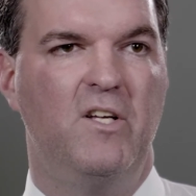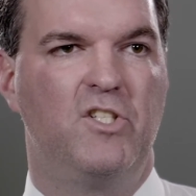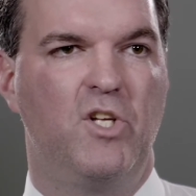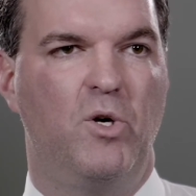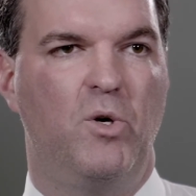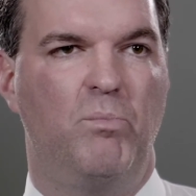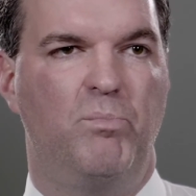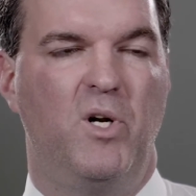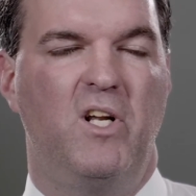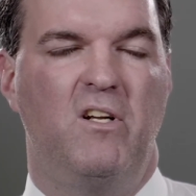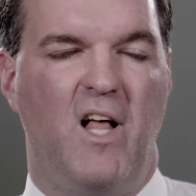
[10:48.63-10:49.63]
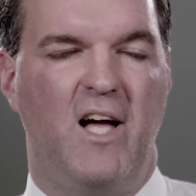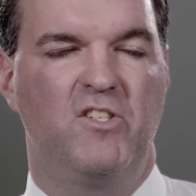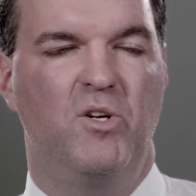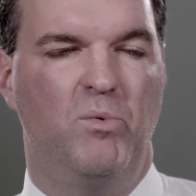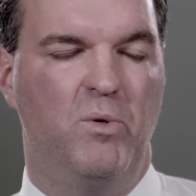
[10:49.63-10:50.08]
So putting
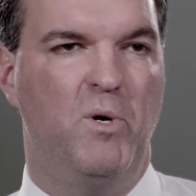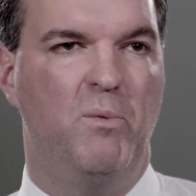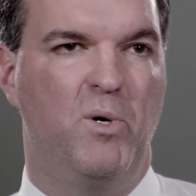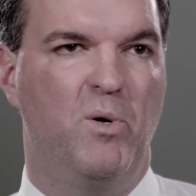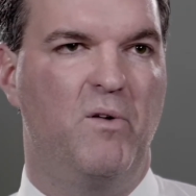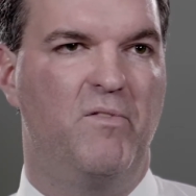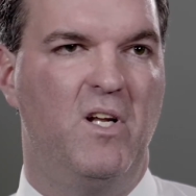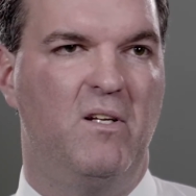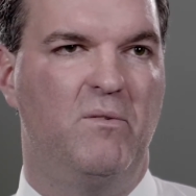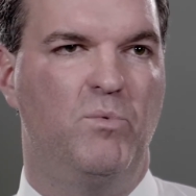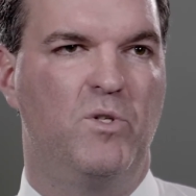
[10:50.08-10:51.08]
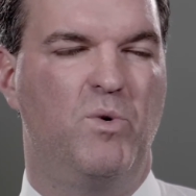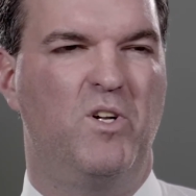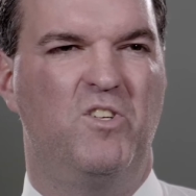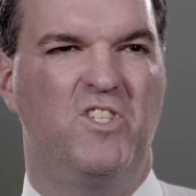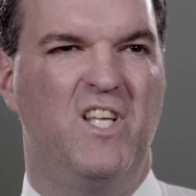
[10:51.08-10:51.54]
naloxone with buprenorphine was
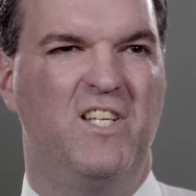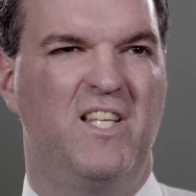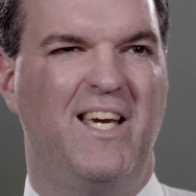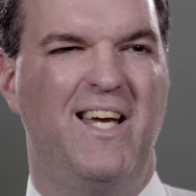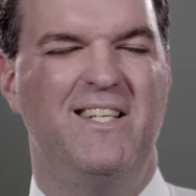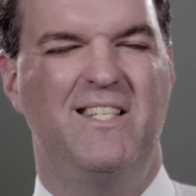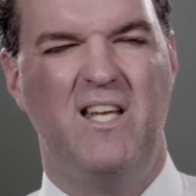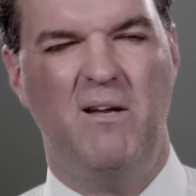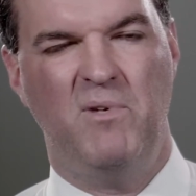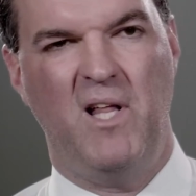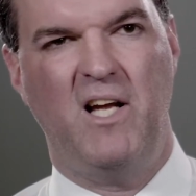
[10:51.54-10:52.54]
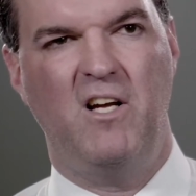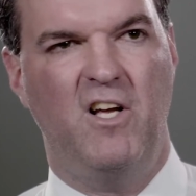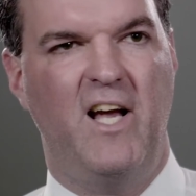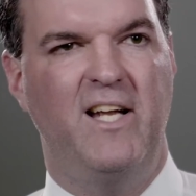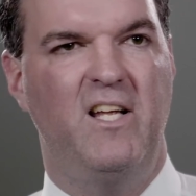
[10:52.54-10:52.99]
one of those things that kind of seemed like a
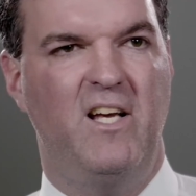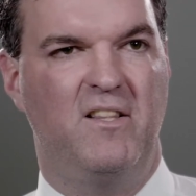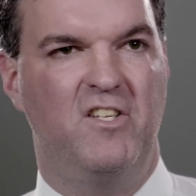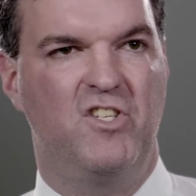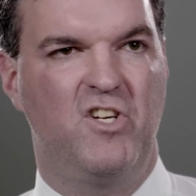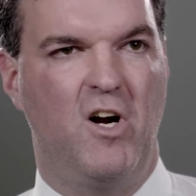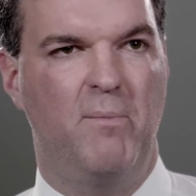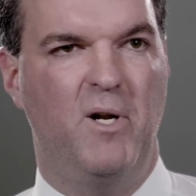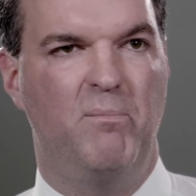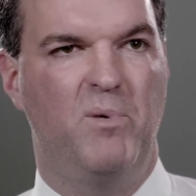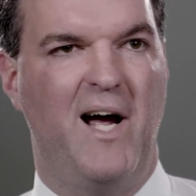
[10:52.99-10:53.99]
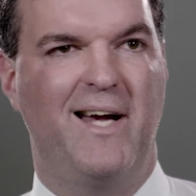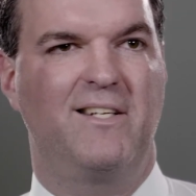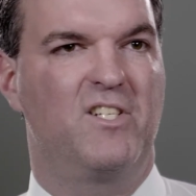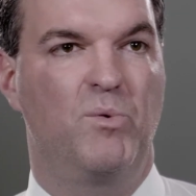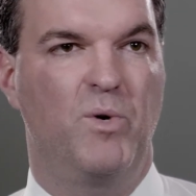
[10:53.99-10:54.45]
good idea at the start, but in
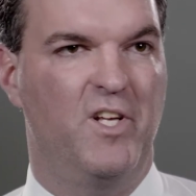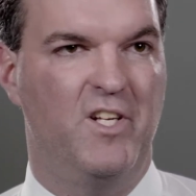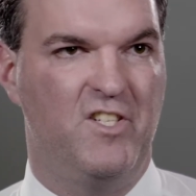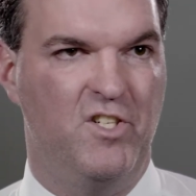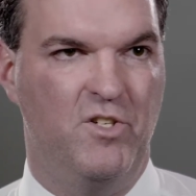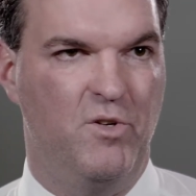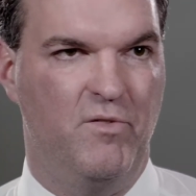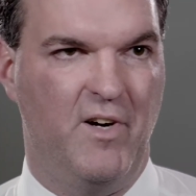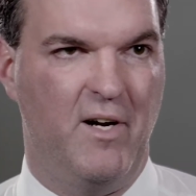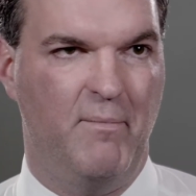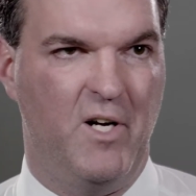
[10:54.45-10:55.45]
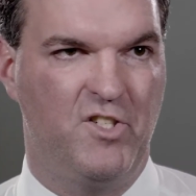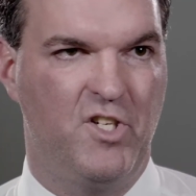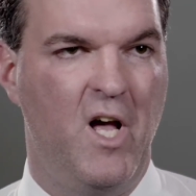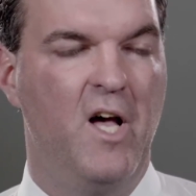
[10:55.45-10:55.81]
practice it really doesn't do very much.